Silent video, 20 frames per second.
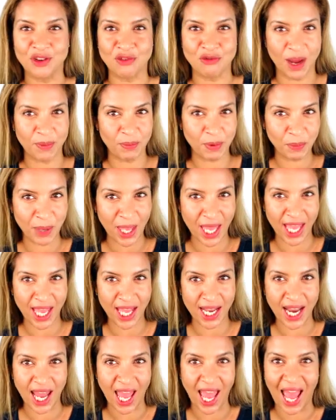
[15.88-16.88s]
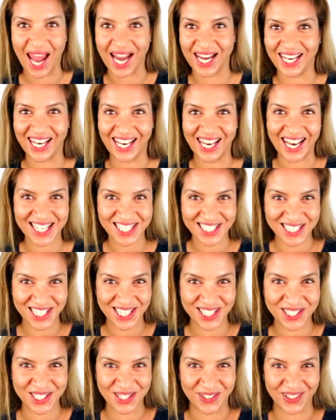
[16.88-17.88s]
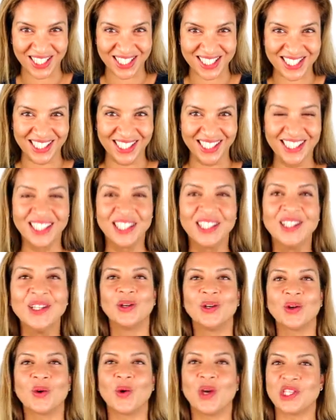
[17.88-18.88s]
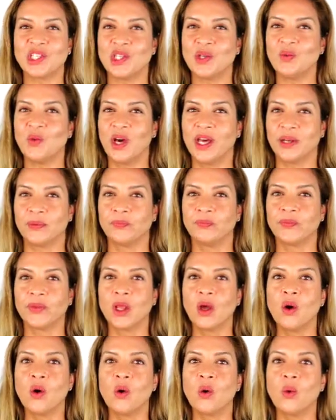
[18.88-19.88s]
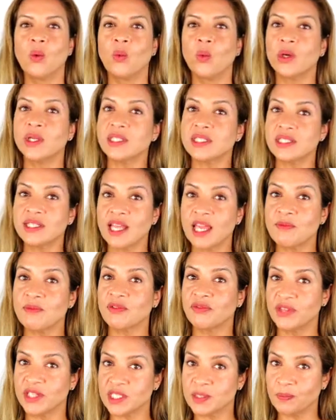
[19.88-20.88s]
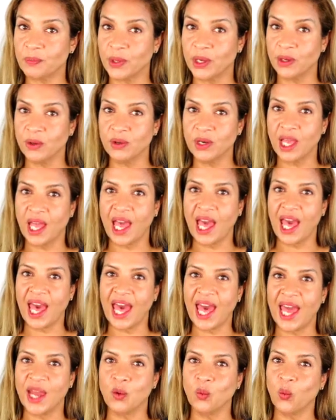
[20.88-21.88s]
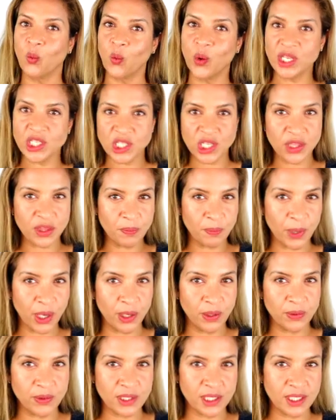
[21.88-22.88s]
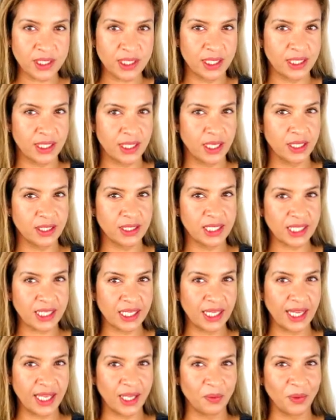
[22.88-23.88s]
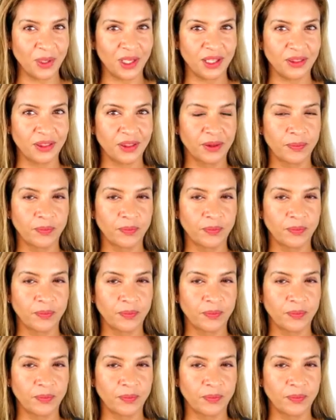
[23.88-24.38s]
grab a pen and let's get to it. Question one What is the name of this bone and which other bones does it articulate with?